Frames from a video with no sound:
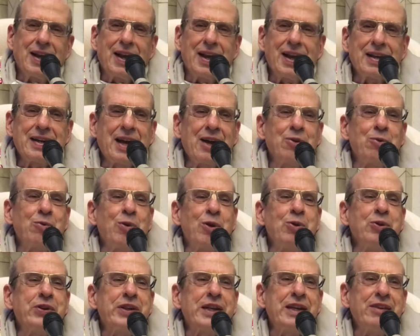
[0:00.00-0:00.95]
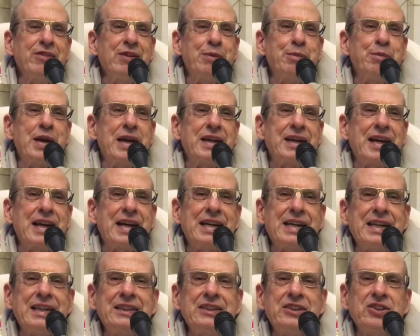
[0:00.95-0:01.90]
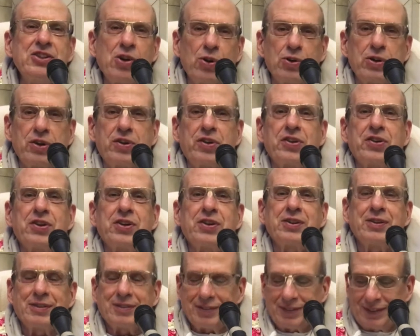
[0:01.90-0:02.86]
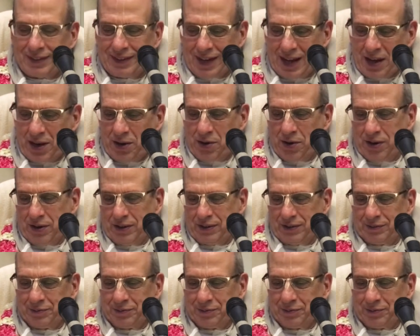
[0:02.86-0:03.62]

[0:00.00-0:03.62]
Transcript: And I won't even make any jokes at all.